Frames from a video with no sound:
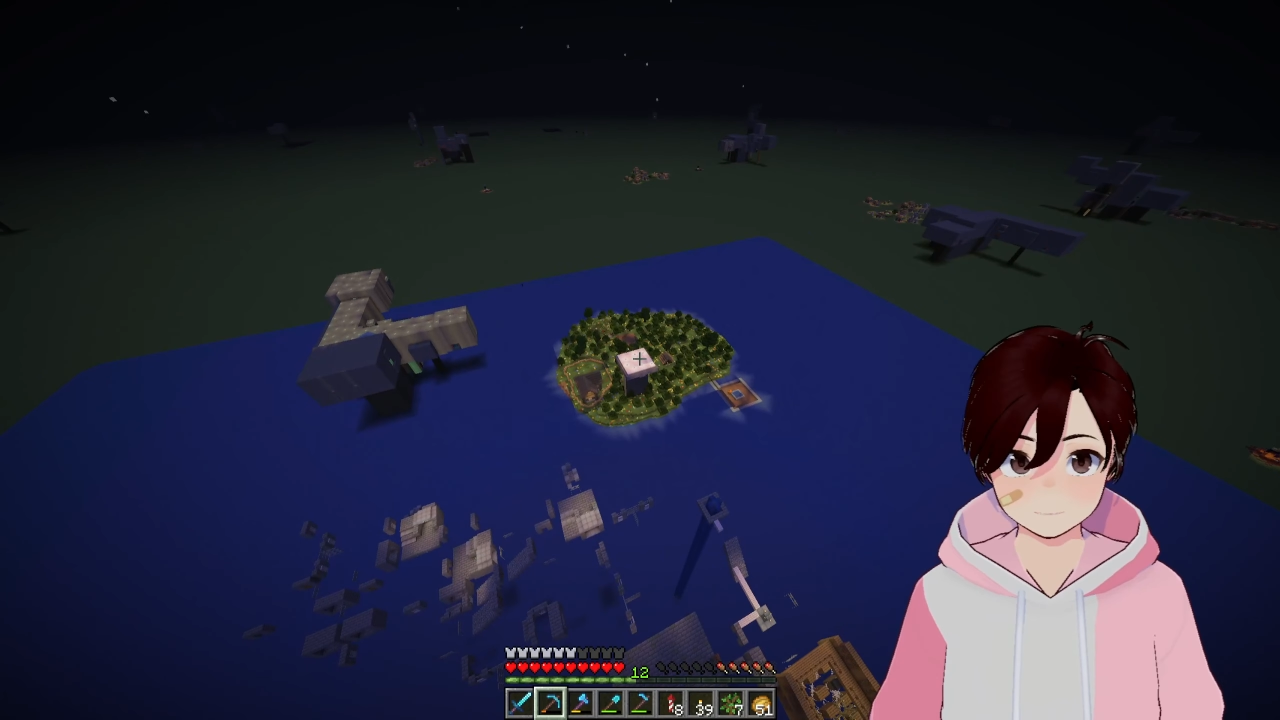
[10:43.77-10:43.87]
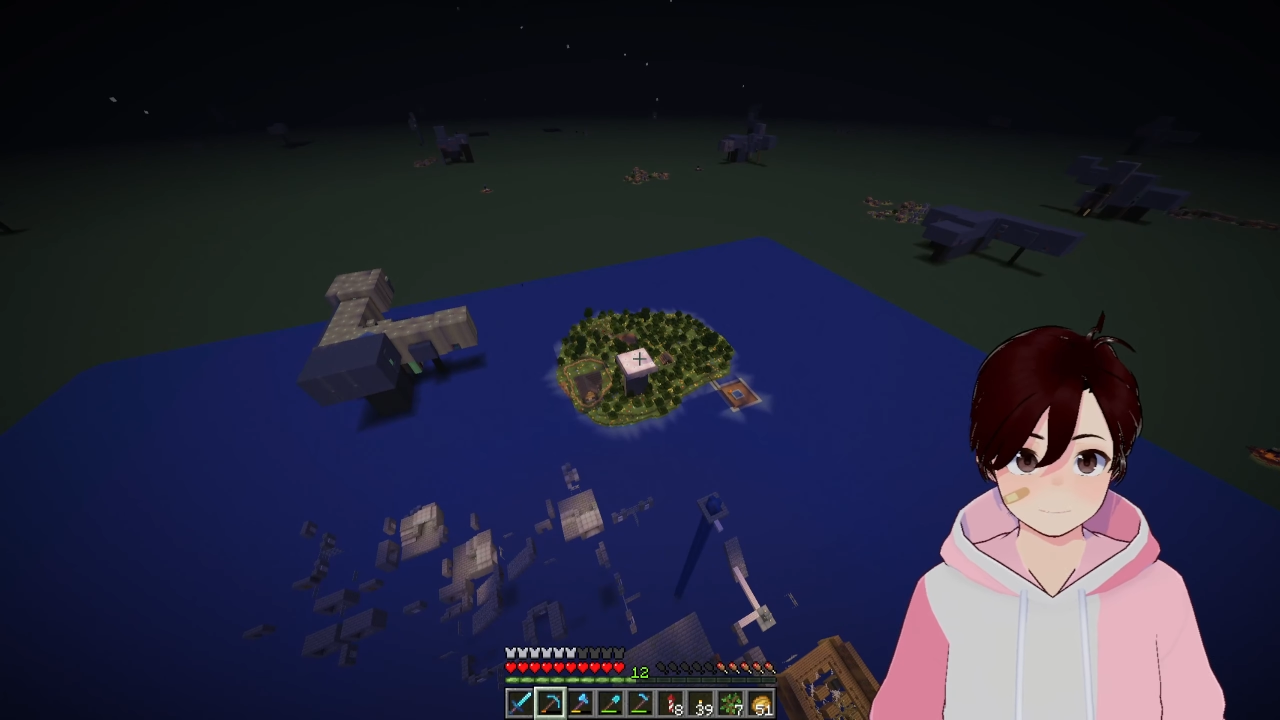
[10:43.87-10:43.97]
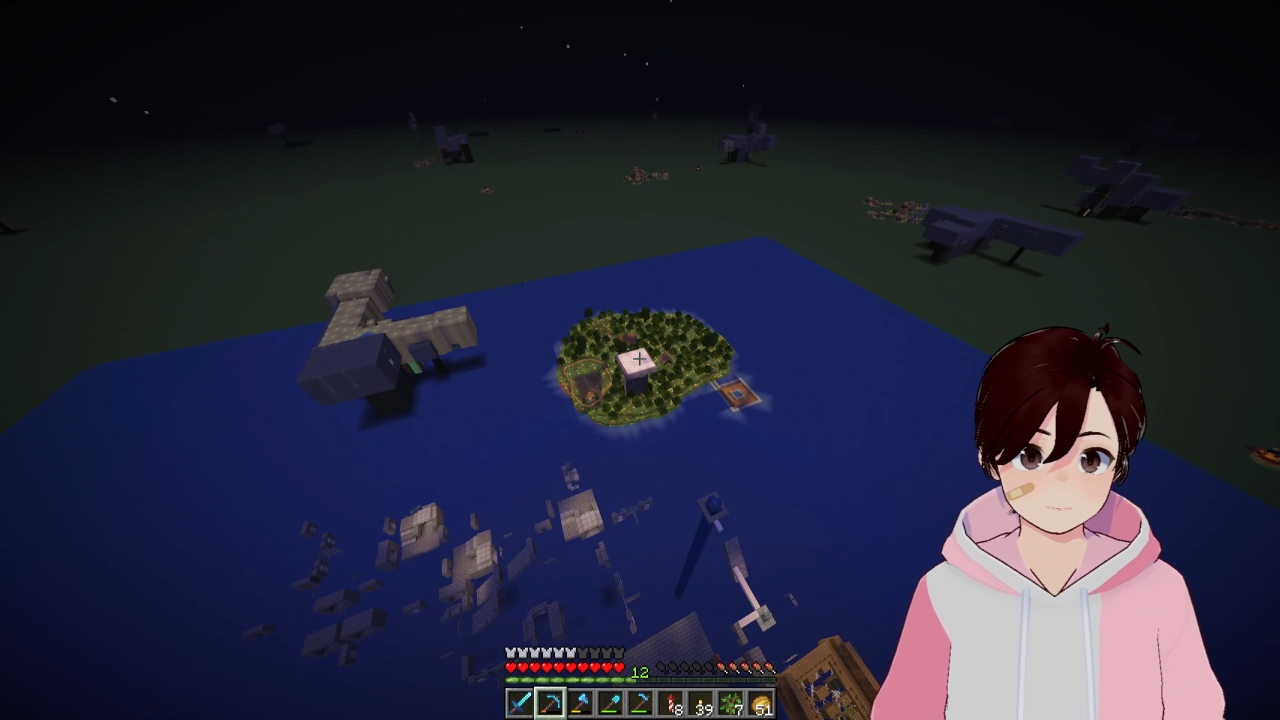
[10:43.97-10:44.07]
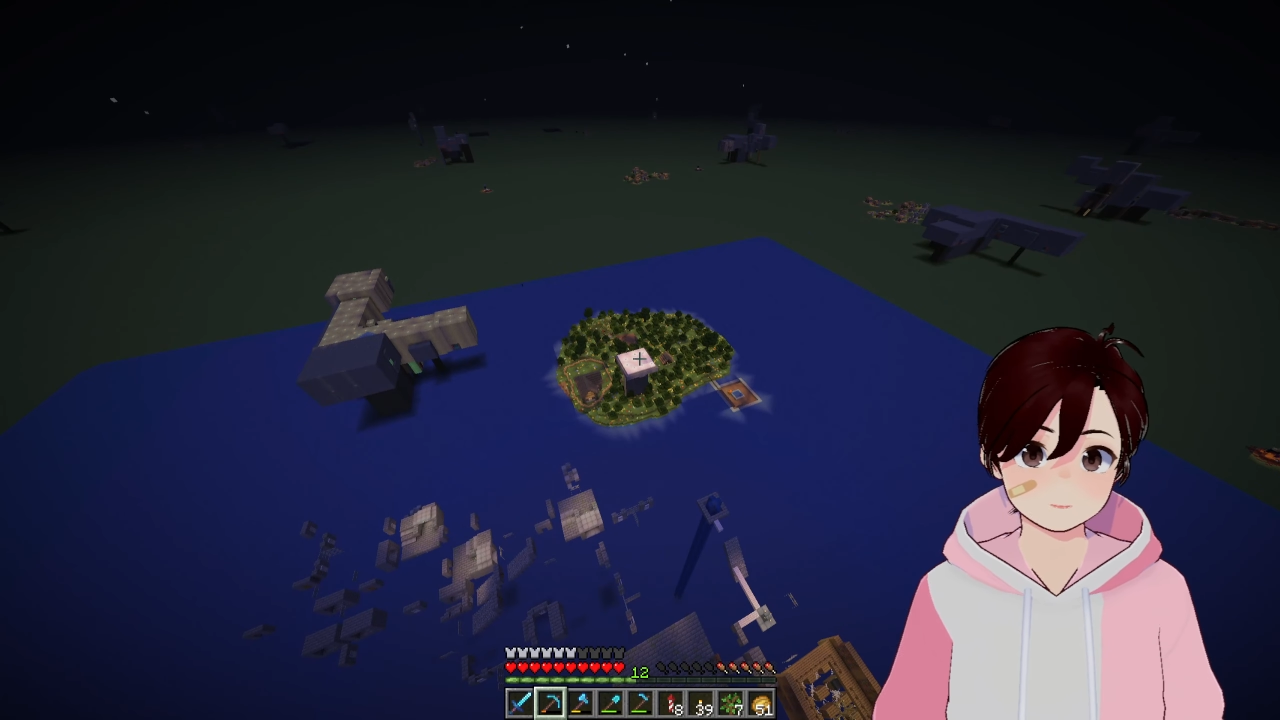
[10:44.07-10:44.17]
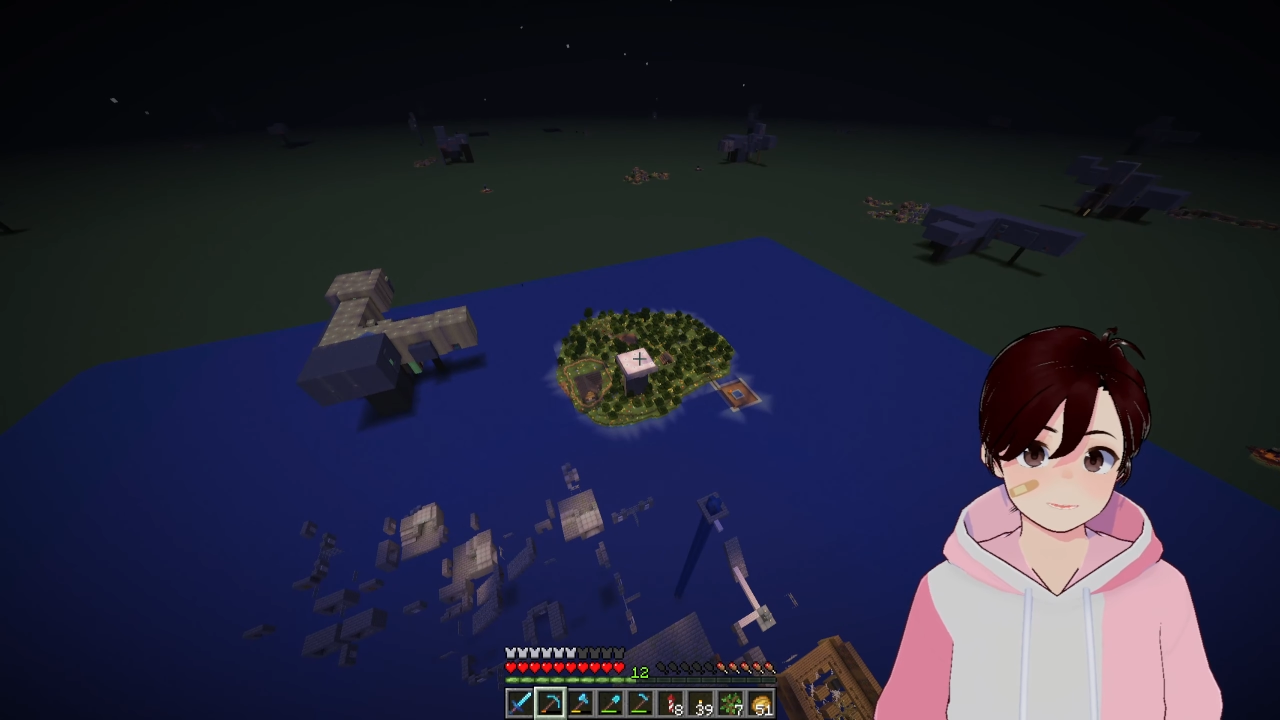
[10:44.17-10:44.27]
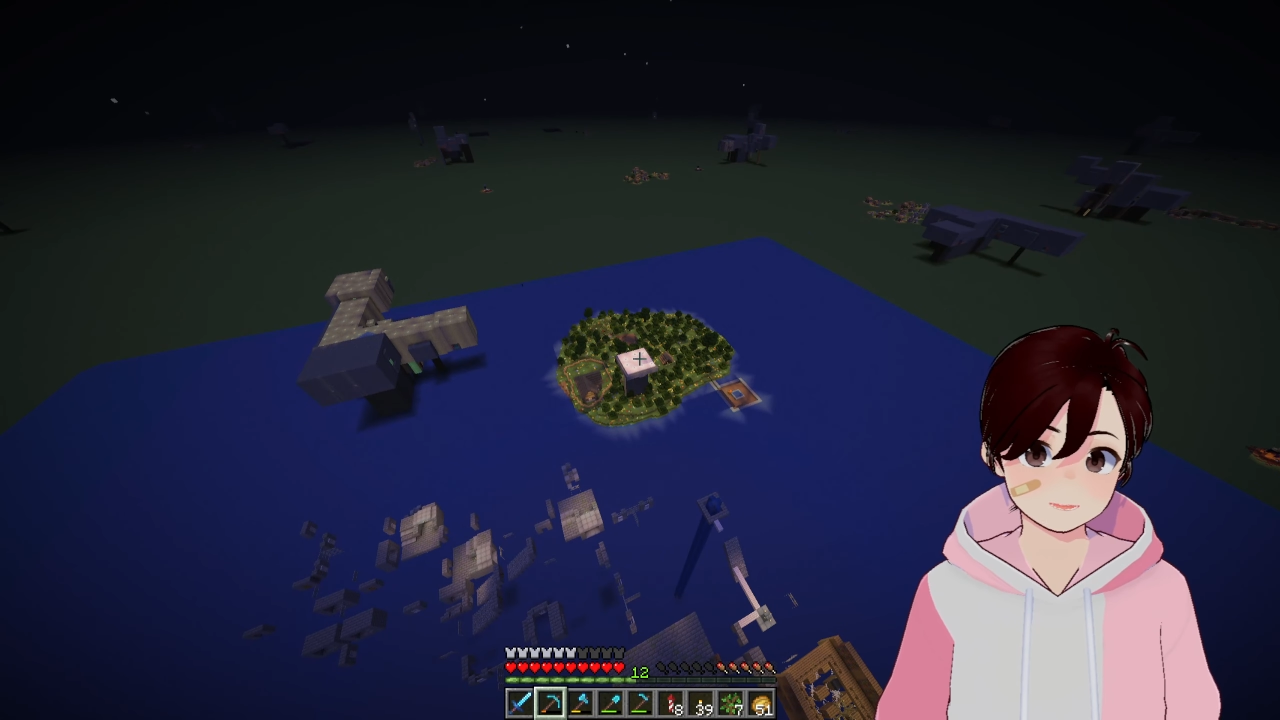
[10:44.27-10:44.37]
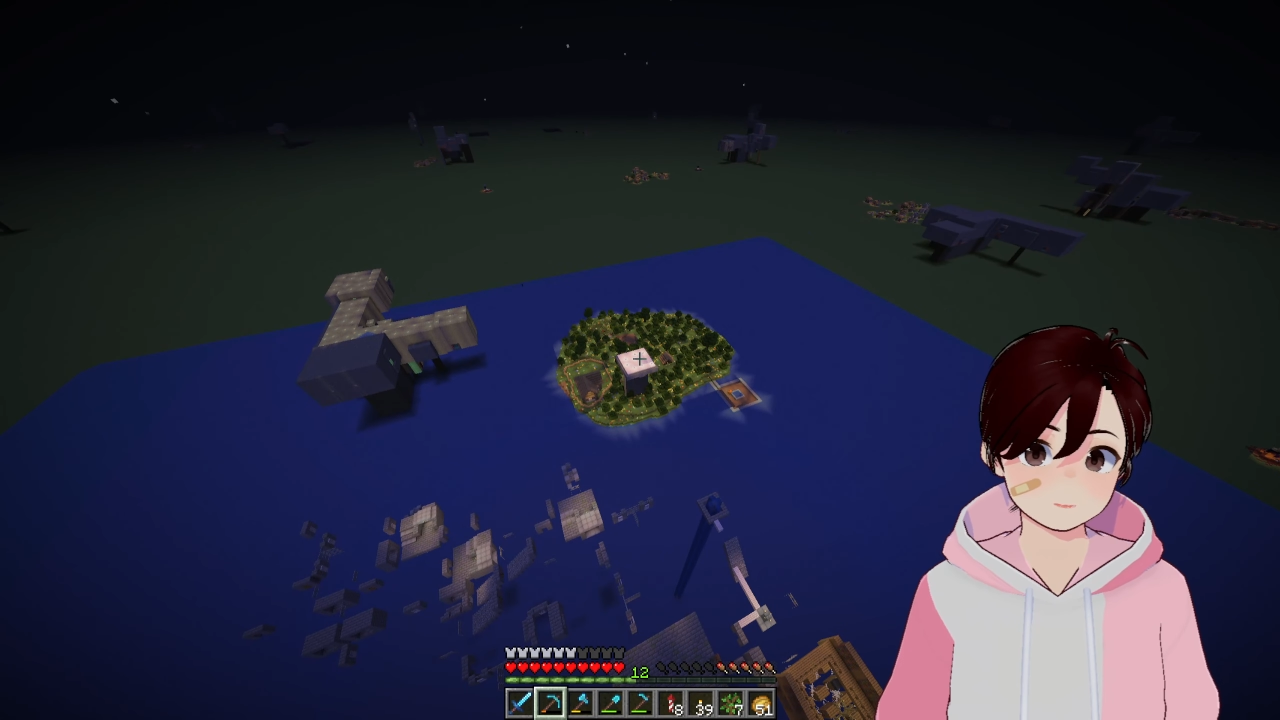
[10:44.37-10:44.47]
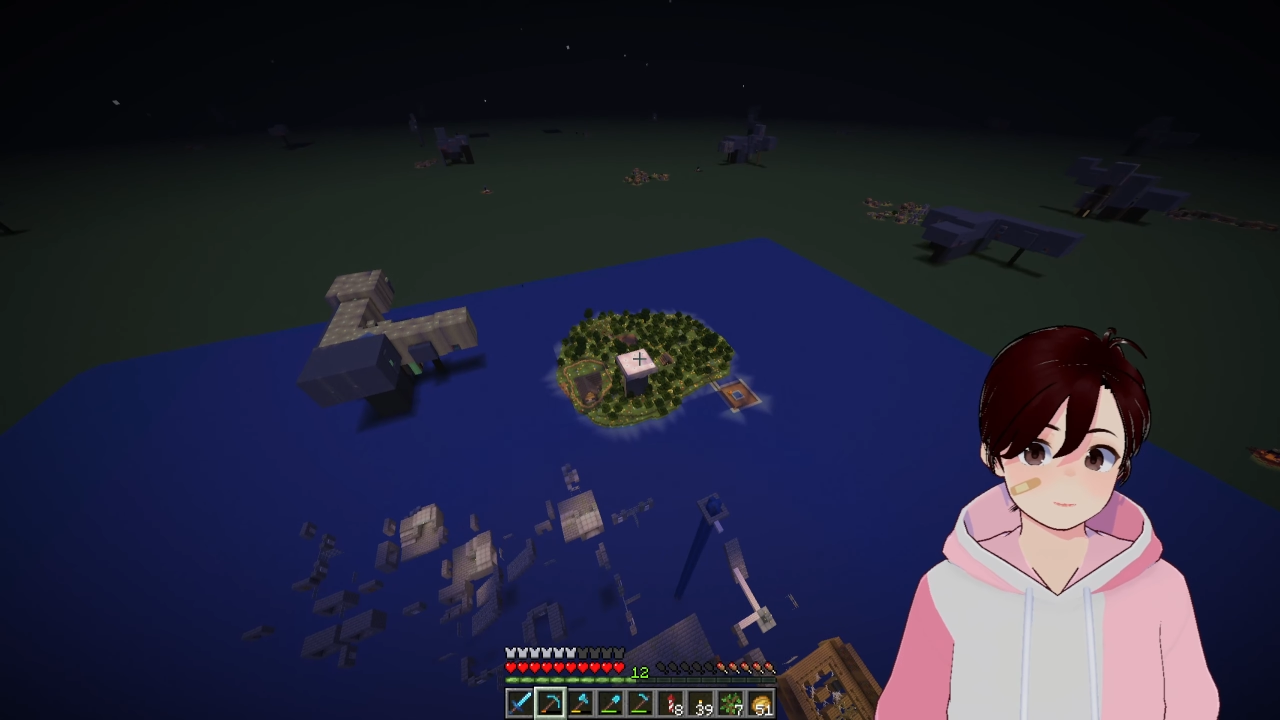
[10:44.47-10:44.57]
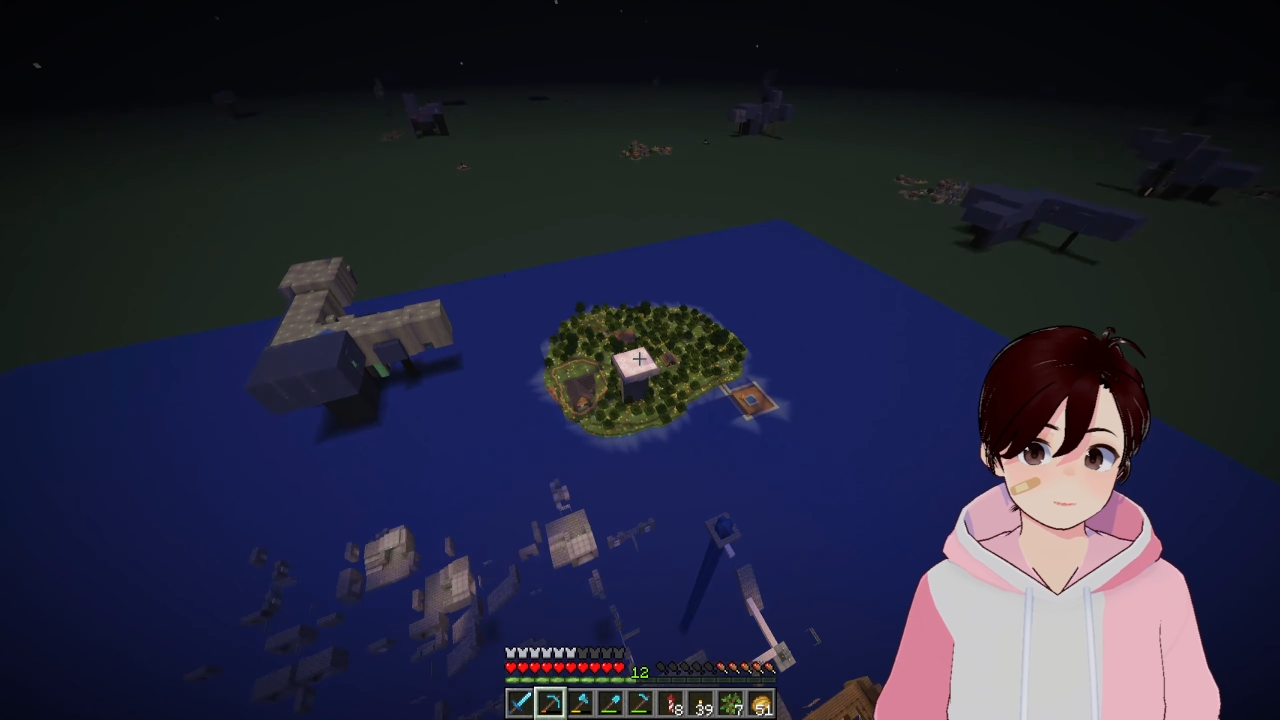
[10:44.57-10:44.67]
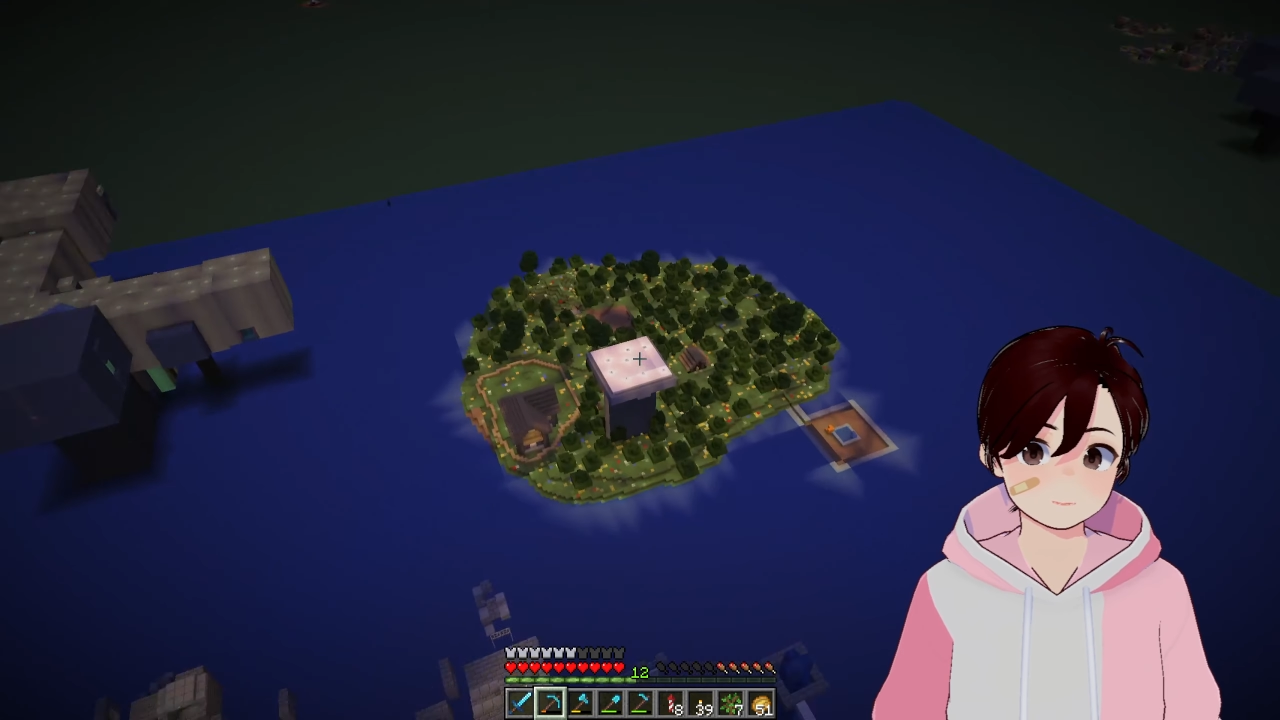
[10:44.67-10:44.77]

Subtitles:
than that island,